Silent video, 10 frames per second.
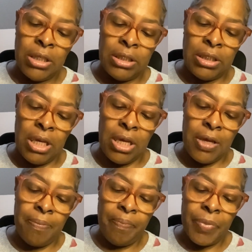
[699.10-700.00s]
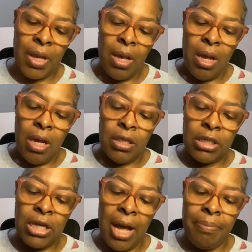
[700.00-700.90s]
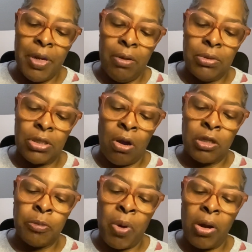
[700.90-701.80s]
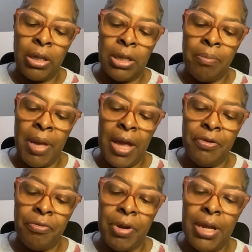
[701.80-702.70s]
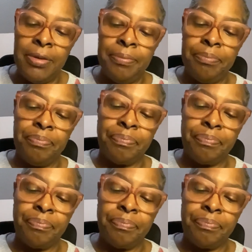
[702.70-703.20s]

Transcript: see. The top notes are sparkling mandarin,